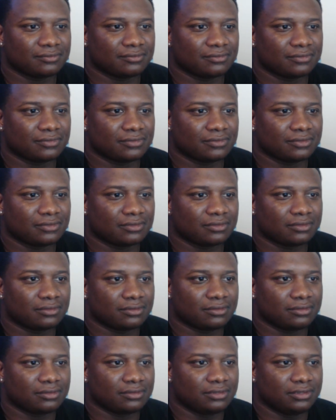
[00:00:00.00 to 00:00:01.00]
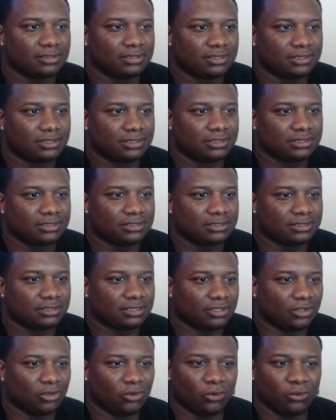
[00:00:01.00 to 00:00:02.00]
All right. We're on the
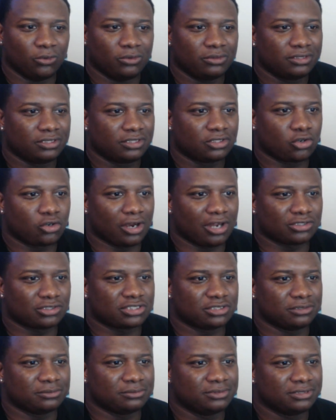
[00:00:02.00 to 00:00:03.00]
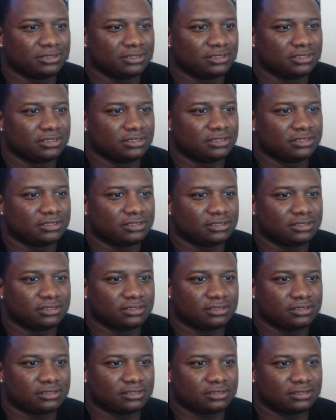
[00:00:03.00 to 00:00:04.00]
court. Ooh, cross Now, I have
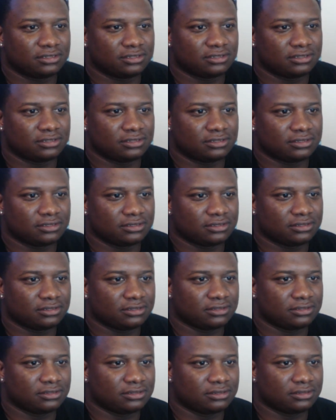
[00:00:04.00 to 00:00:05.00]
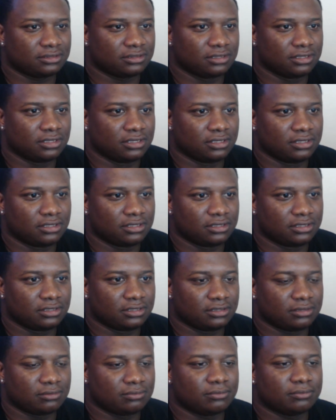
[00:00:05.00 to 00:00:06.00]
no idea what I'm meant to be. Please!
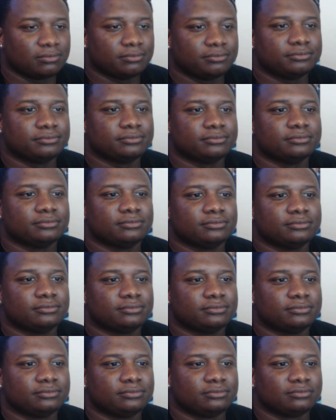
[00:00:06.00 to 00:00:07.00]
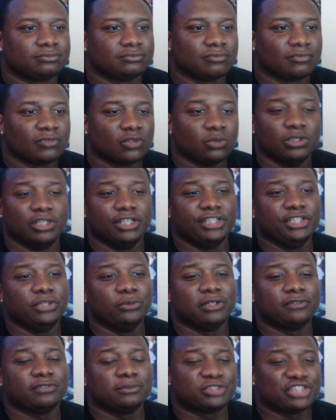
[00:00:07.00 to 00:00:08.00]
I'm just... Well, you
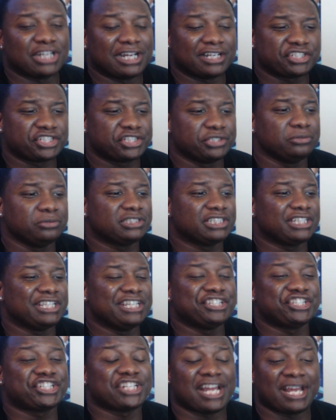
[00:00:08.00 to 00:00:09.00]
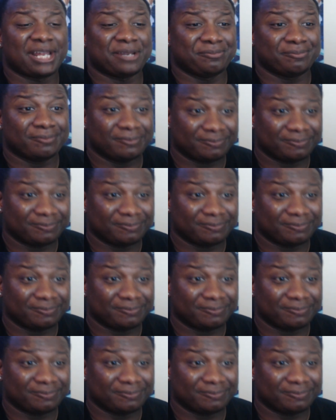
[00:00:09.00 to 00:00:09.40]
went from trying to shoot to getting shot.